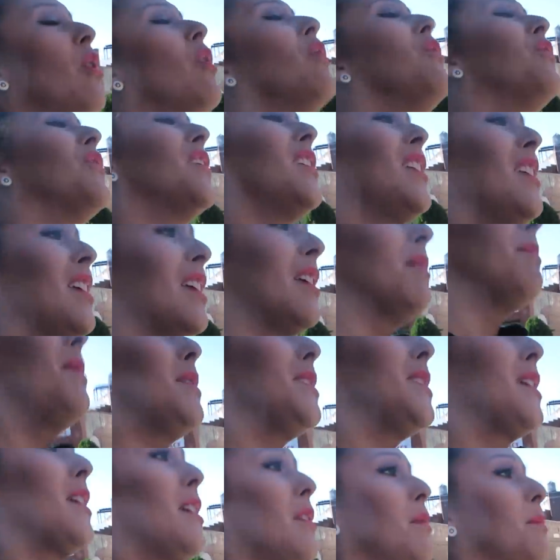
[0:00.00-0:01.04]
hopefully they can give me
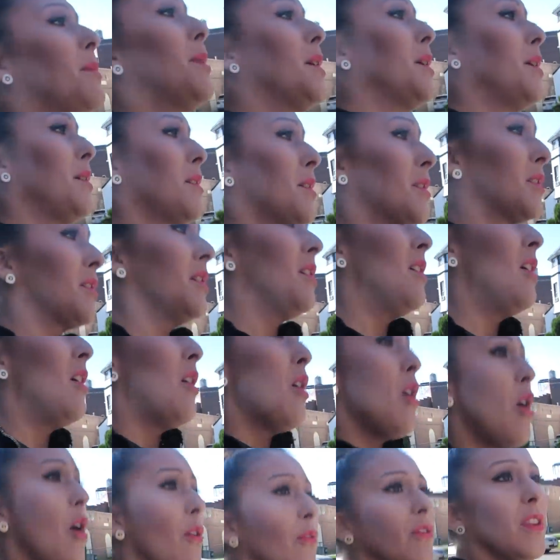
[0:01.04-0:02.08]
a ticket. Oh my gosh.
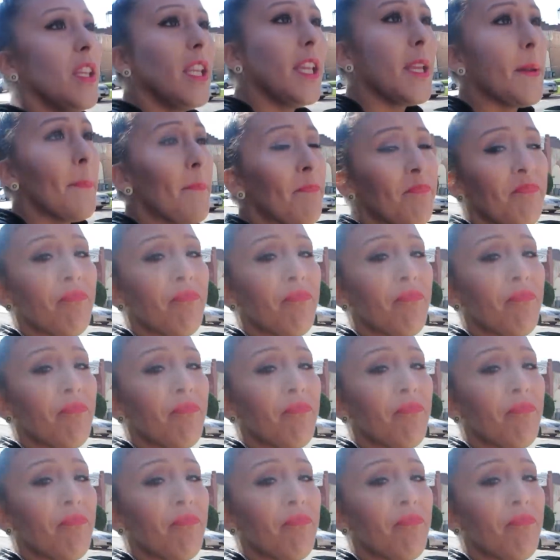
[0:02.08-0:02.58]
Hopefully.